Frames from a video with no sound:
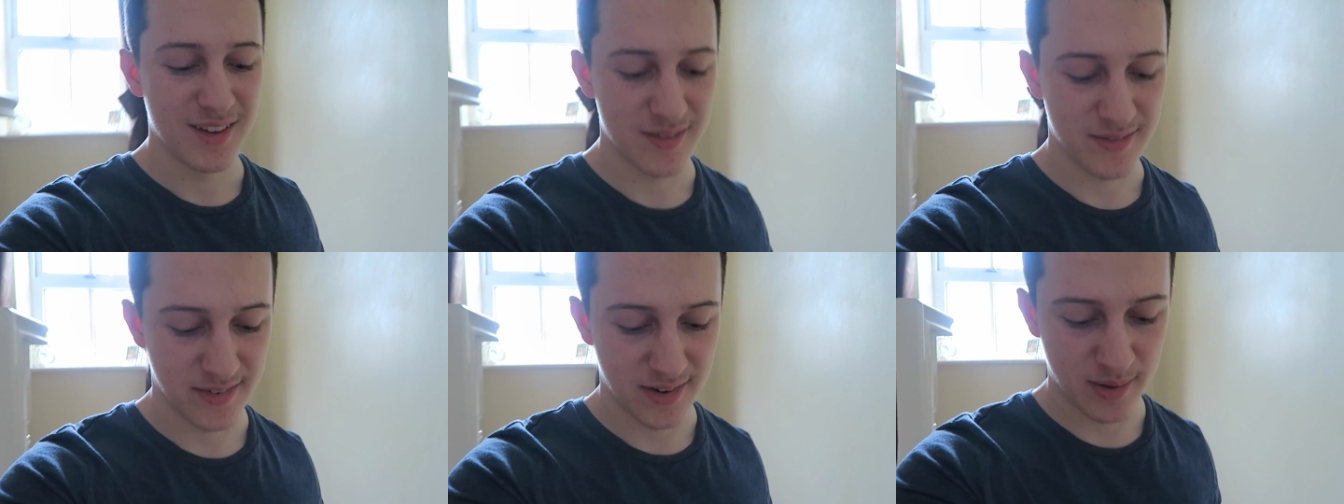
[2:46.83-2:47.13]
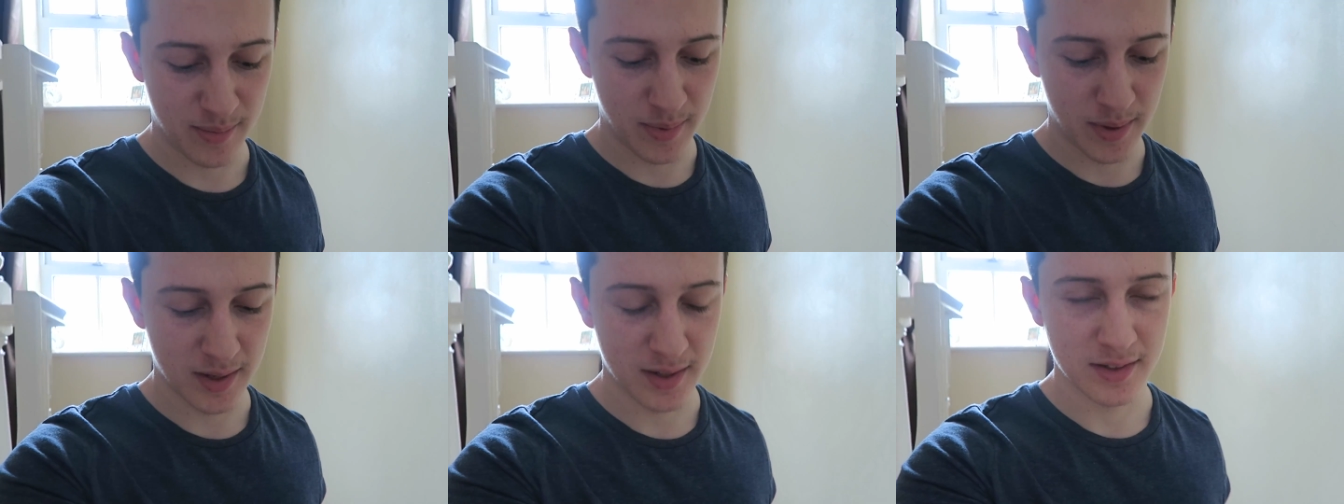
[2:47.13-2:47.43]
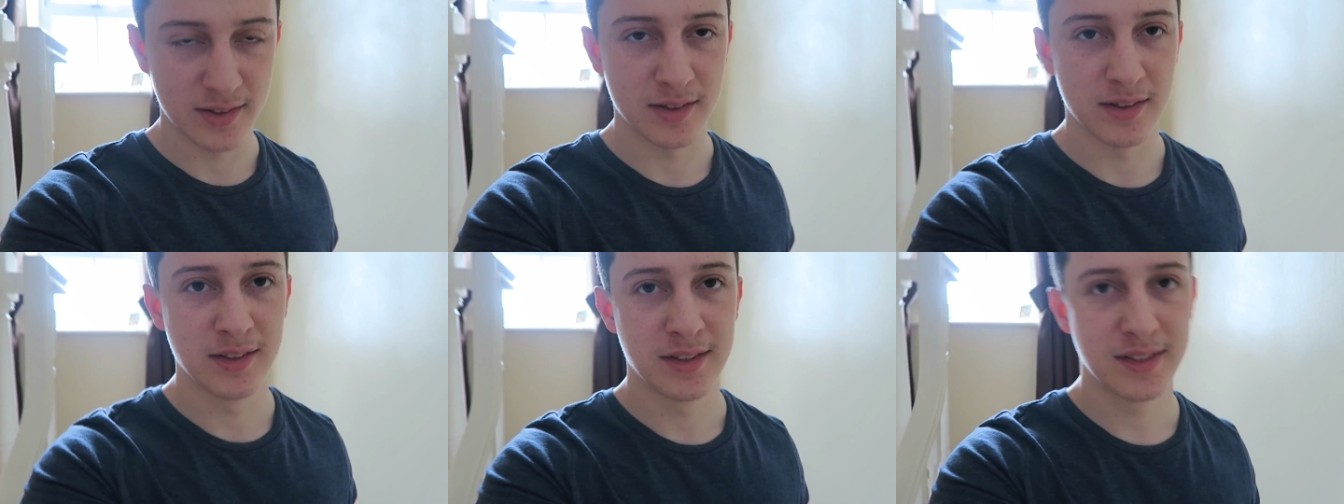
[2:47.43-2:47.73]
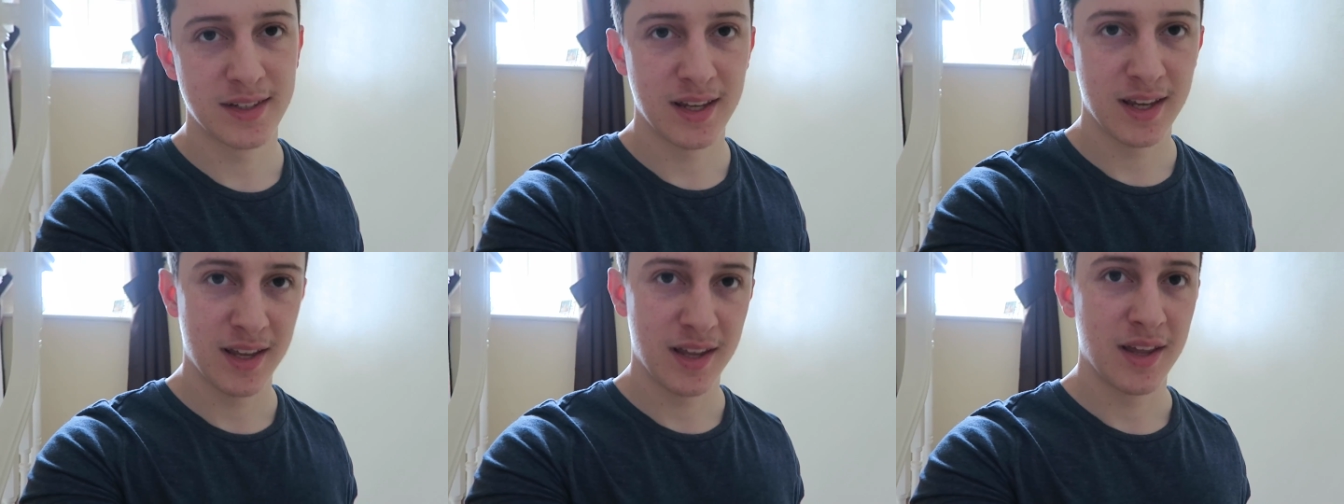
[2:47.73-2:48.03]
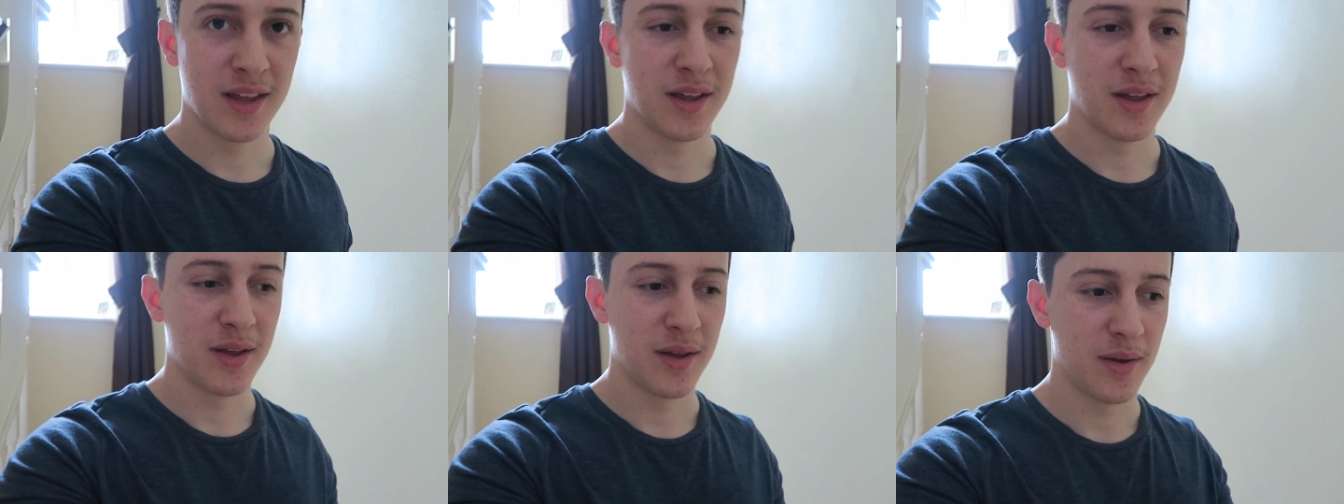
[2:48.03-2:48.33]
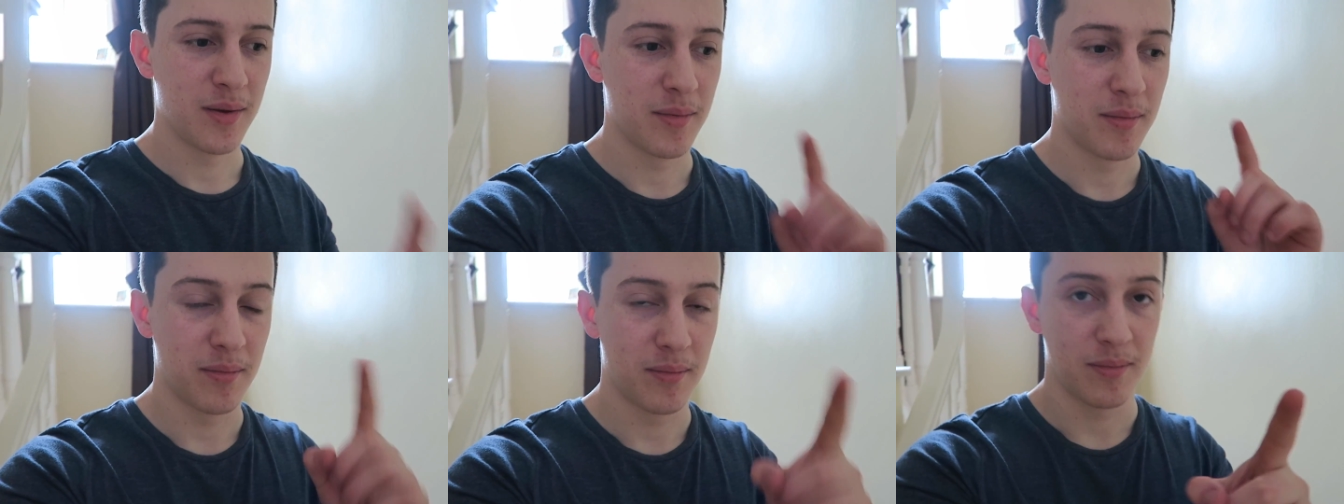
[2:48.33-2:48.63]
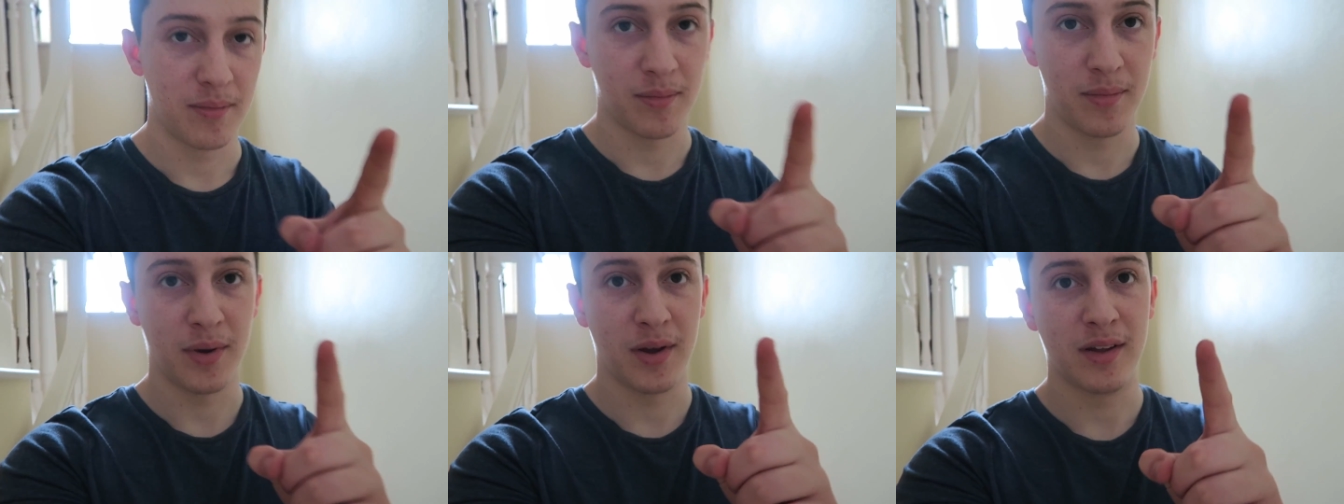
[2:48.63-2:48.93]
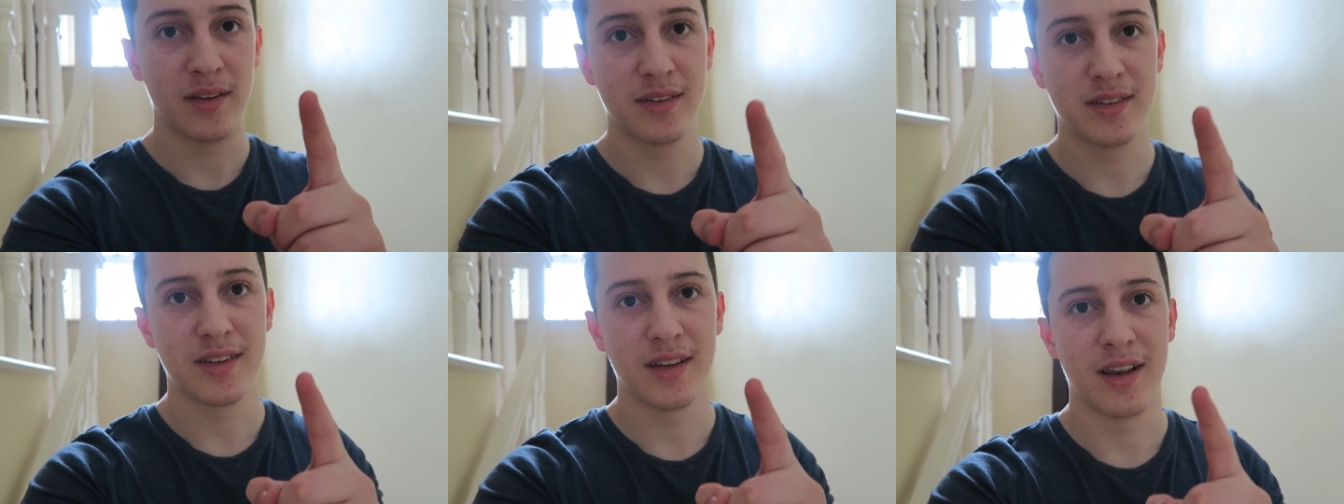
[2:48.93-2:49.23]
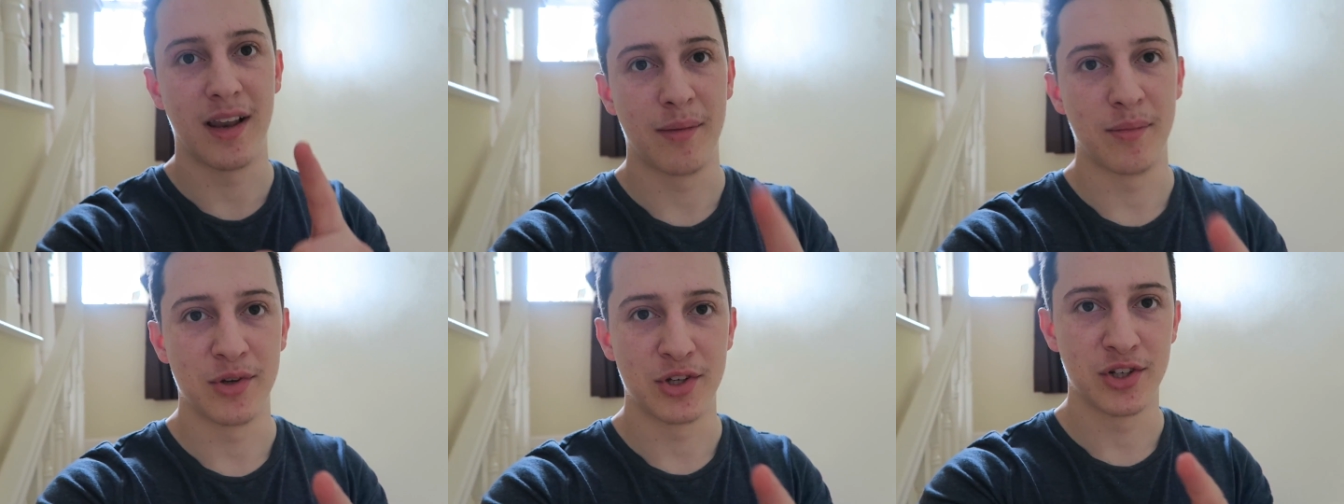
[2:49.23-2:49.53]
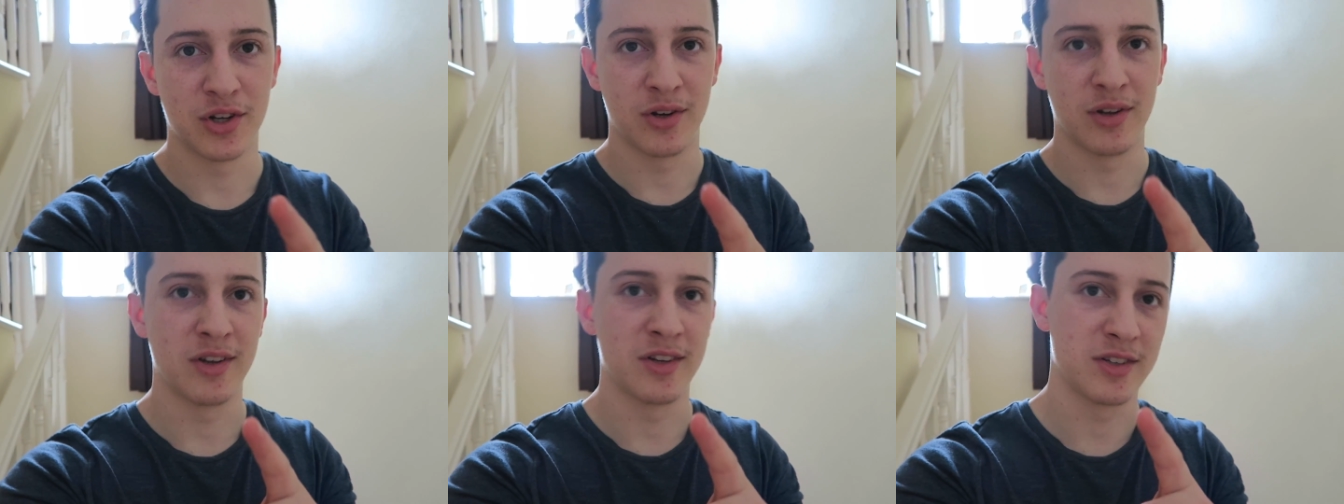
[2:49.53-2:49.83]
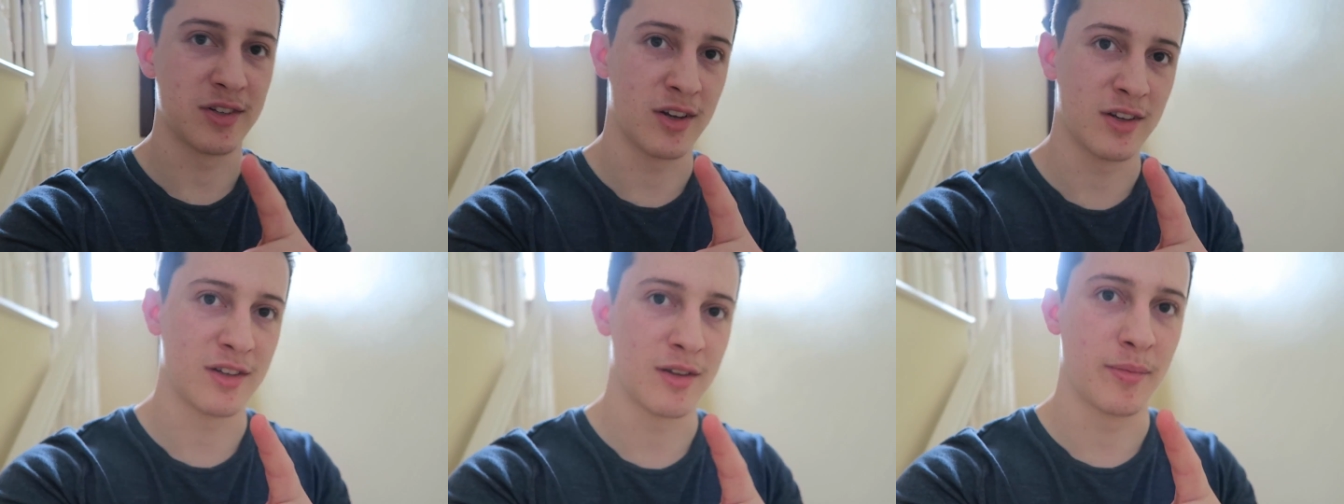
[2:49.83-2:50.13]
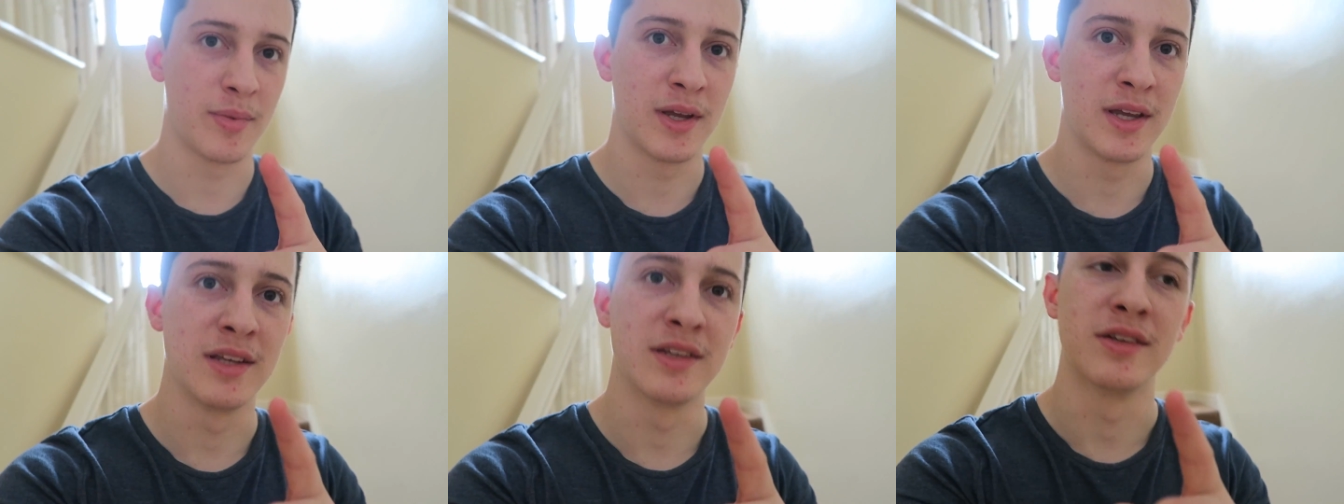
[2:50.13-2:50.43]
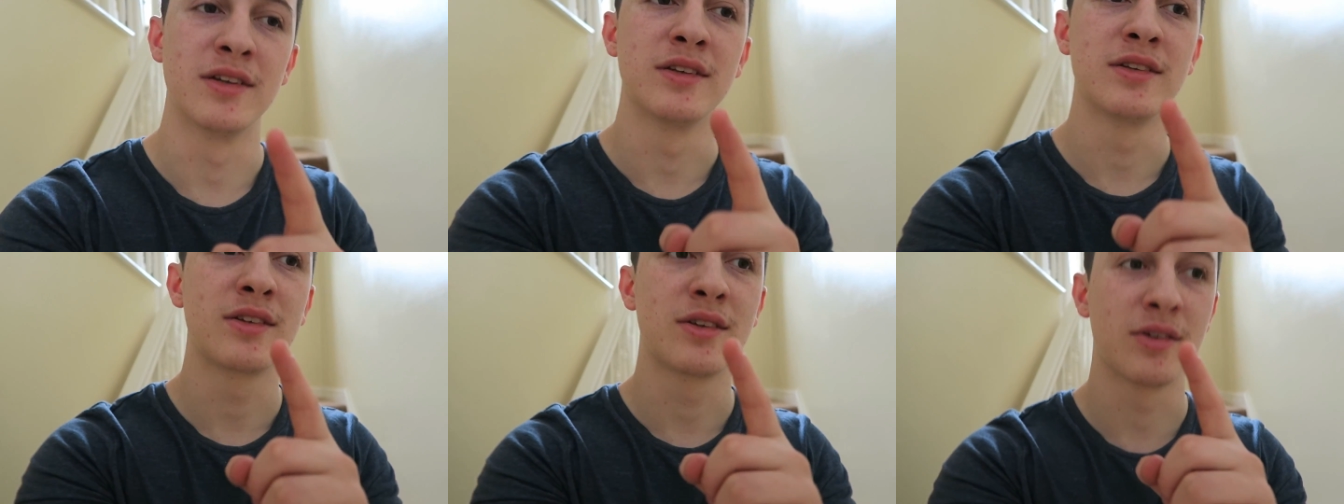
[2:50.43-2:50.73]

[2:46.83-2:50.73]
3 pizzas. But let me show you the size of the pizzas,